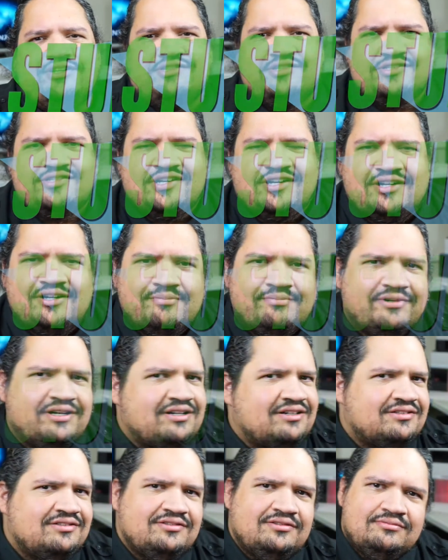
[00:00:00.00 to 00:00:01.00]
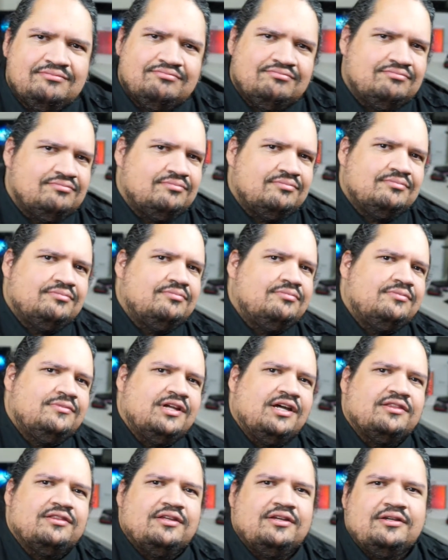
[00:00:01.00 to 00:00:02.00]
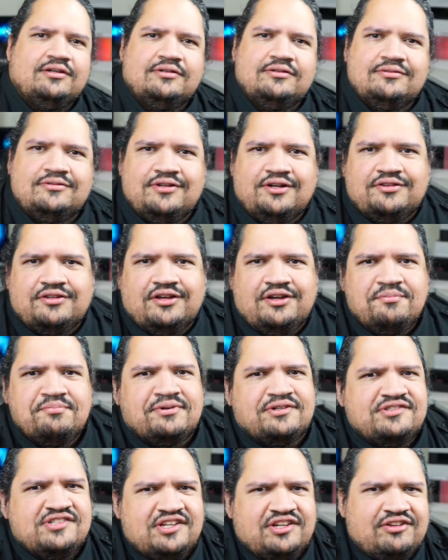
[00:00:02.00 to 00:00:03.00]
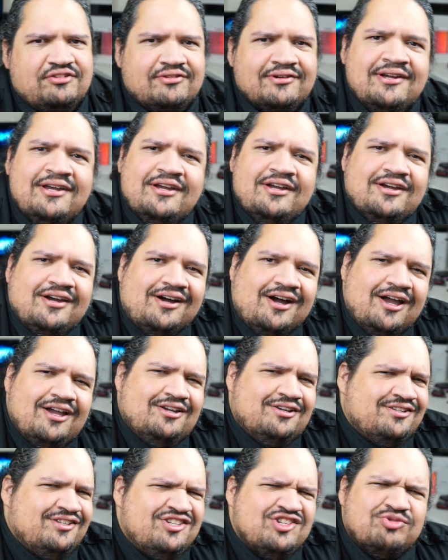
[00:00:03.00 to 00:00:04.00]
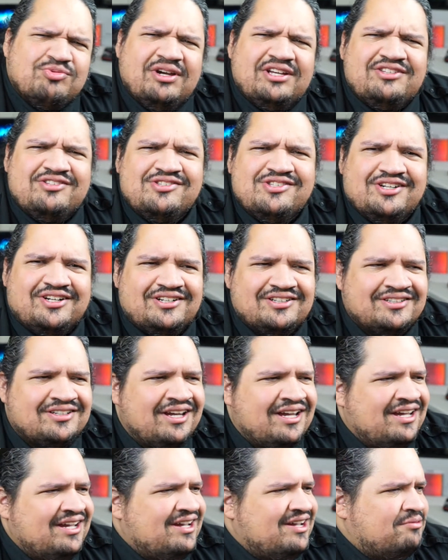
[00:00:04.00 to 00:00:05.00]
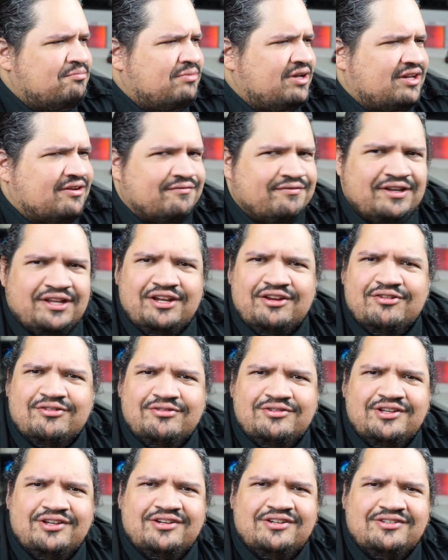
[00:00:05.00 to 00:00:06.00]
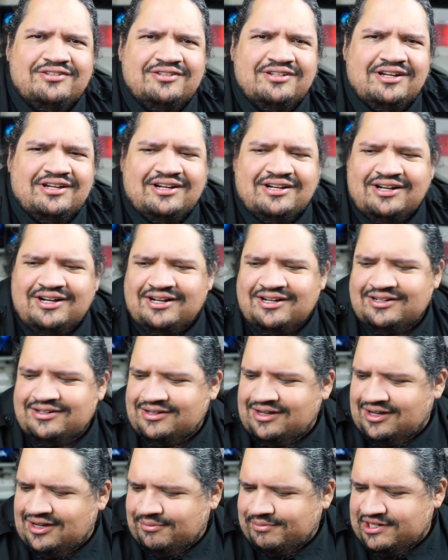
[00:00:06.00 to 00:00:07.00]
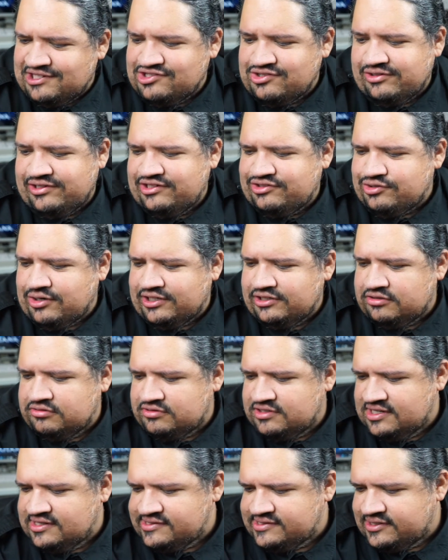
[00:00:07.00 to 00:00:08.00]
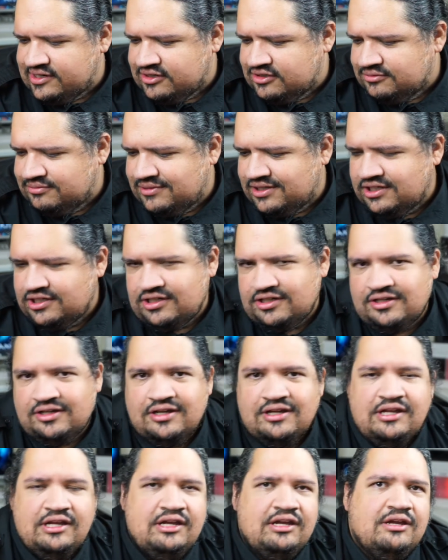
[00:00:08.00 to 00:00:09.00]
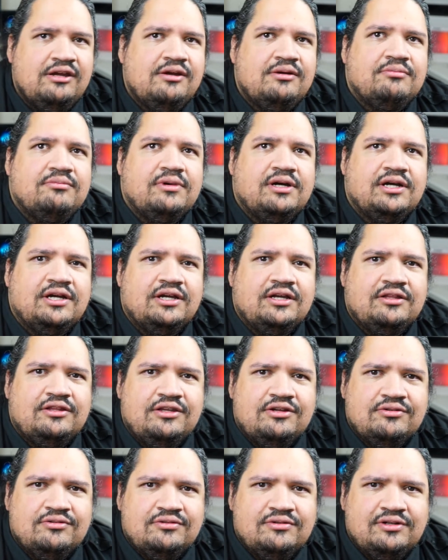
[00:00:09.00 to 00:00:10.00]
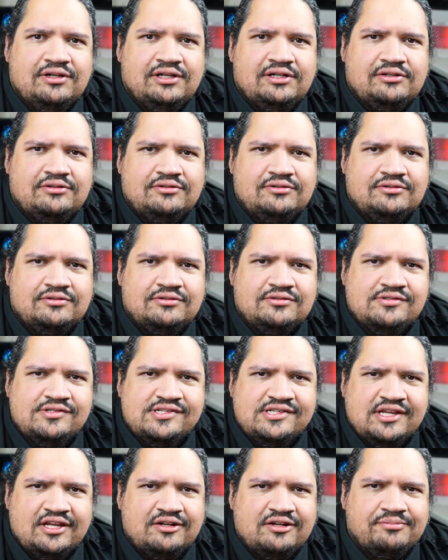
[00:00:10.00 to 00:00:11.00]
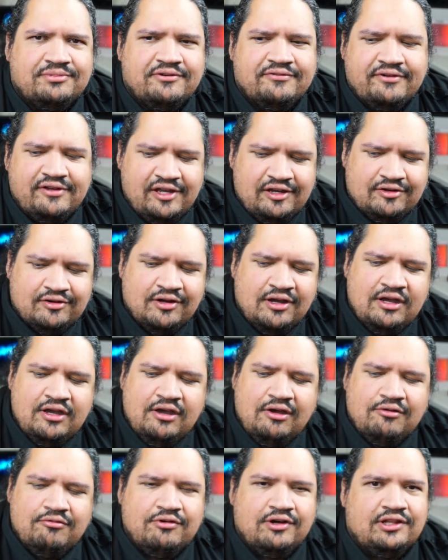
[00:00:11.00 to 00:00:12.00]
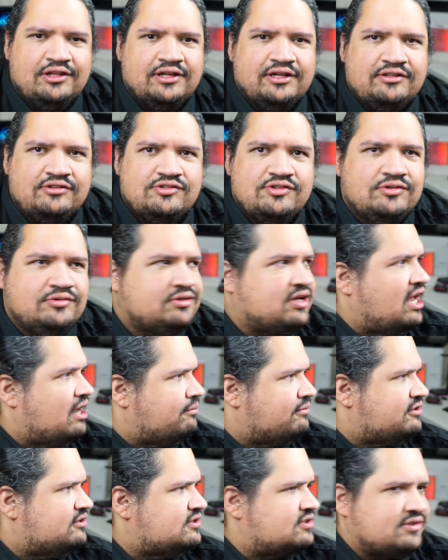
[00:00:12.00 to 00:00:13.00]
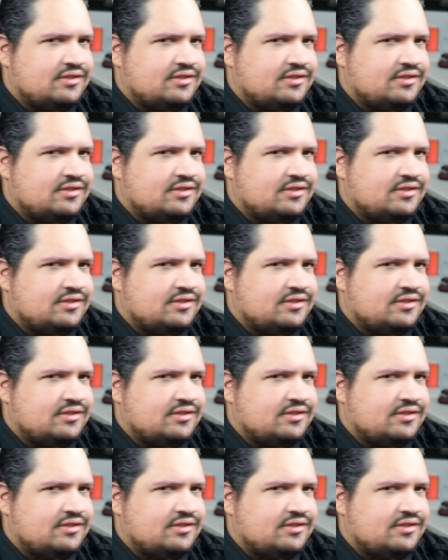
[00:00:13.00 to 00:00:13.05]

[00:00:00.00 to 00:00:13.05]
to talk about nothing in particular. I just wanted to talk, make a video, you know. I'm actually trying to test out my new little setup over here with like two cameras,